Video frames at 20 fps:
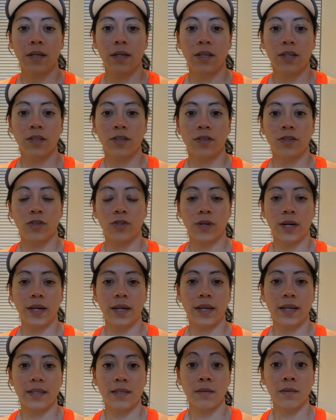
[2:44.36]
to try to
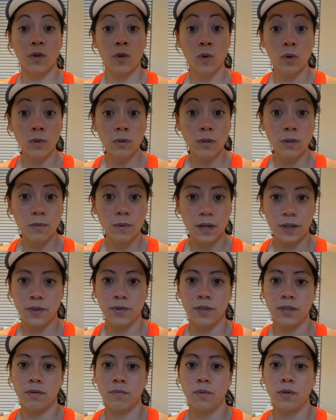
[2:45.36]
get some cool weather
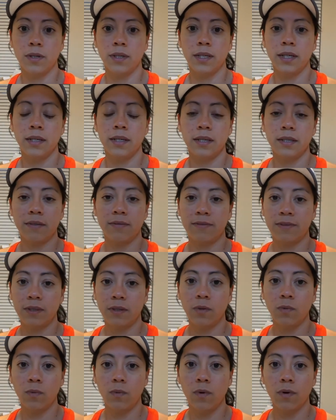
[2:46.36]
in the morning. It's
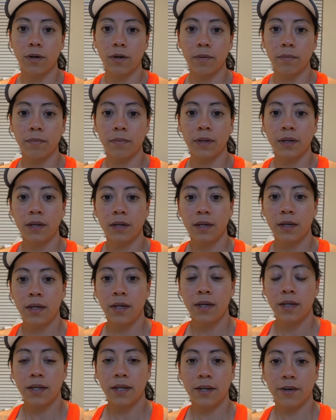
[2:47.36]
still warm
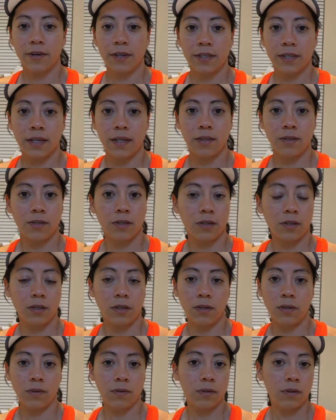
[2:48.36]
here in San
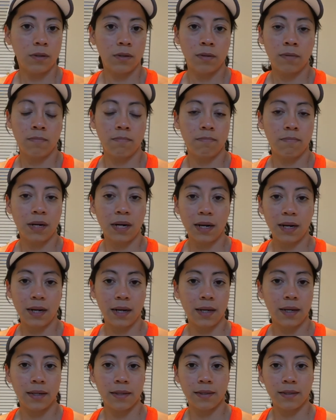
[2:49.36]
Antonio.
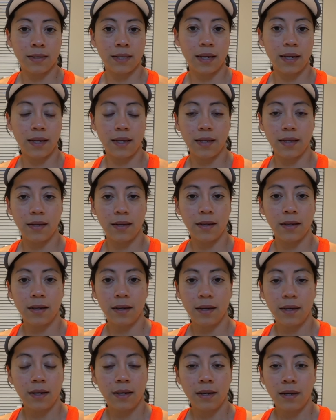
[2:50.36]
By 10
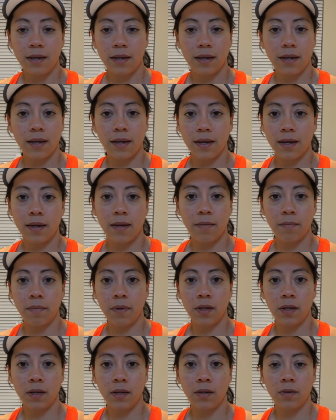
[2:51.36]

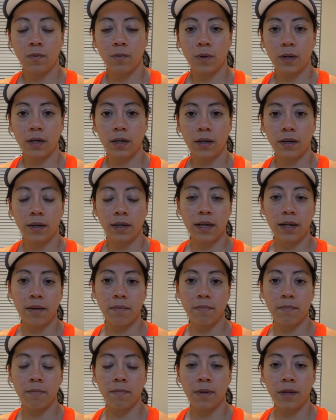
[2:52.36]
a.m. we're
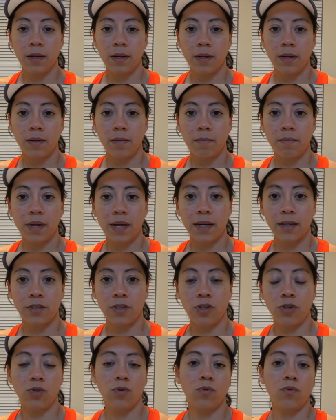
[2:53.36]
getting back
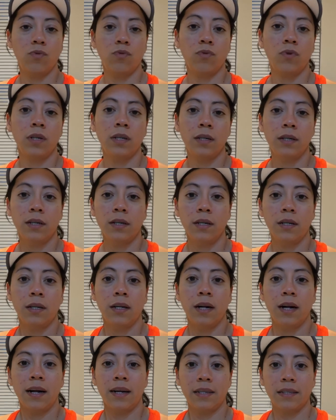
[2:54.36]
to
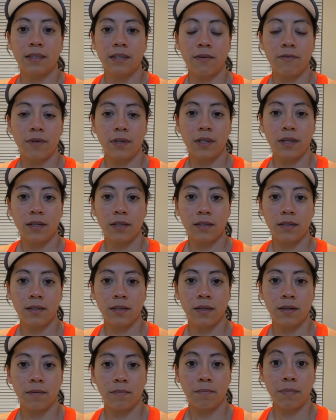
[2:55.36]
high 70s.
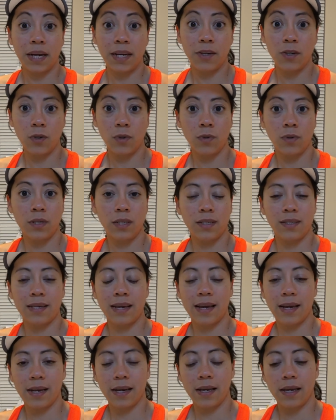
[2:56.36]
By noon it's
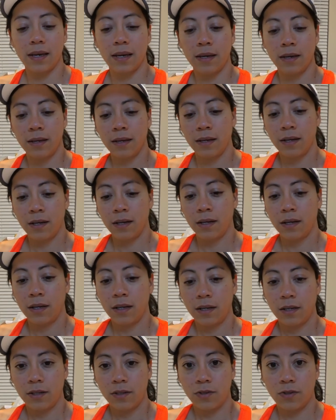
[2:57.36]
80.
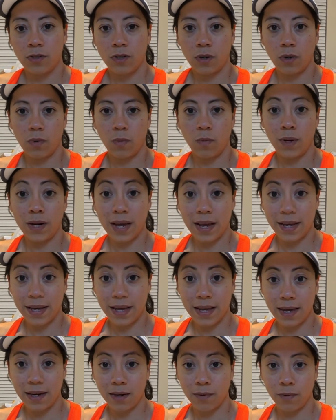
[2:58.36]
So when I
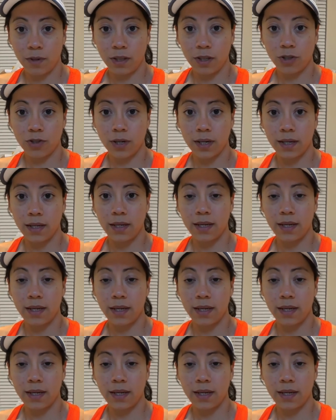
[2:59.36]
can, I really try to get